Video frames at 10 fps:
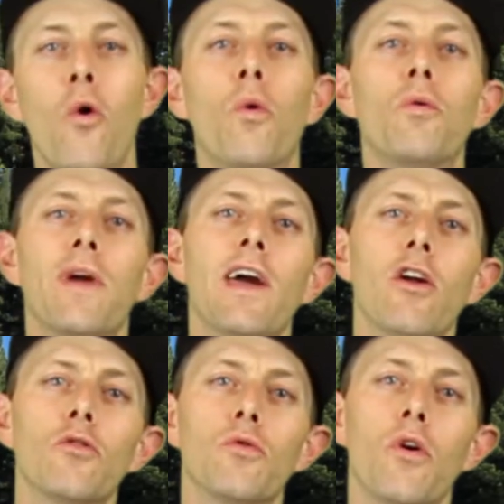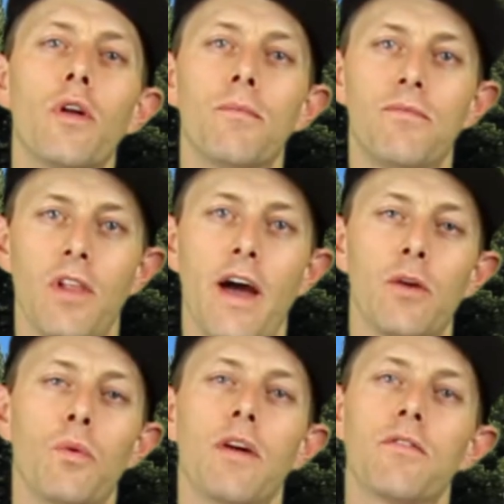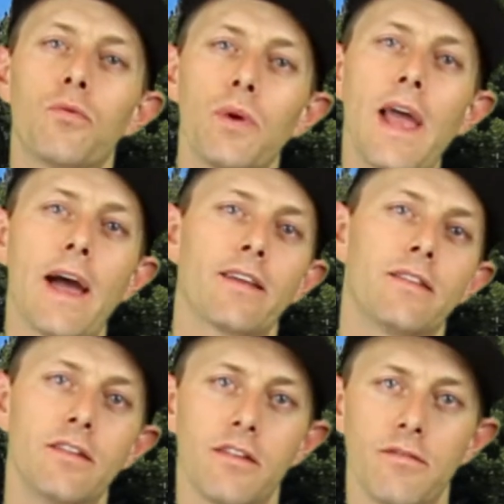When we get our drone up flying, we have 3 axes